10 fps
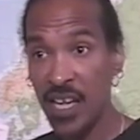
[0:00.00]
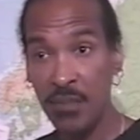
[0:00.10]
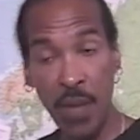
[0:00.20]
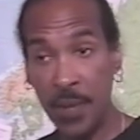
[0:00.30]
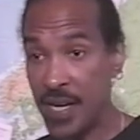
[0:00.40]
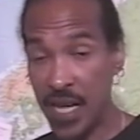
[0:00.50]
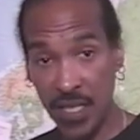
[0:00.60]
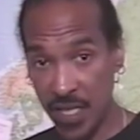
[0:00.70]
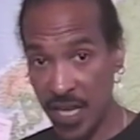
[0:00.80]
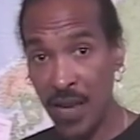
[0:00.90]
maybe not the
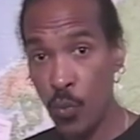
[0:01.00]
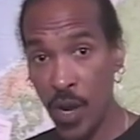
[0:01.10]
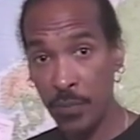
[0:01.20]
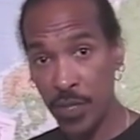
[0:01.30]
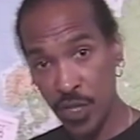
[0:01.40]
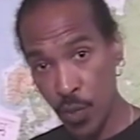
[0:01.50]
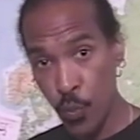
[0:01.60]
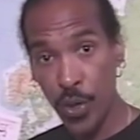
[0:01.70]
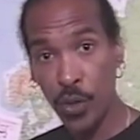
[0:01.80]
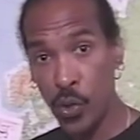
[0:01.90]
same way, but
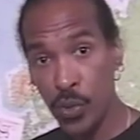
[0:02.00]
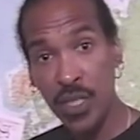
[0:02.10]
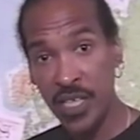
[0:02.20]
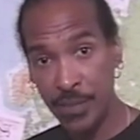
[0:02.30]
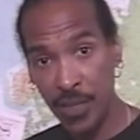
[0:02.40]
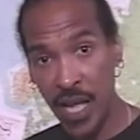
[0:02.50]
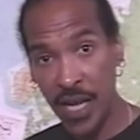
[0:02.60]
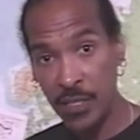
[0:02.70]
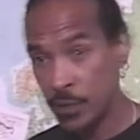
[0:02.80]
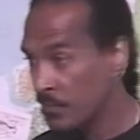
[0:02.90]
somewhere along the same
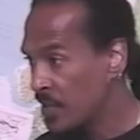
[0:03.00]
lines.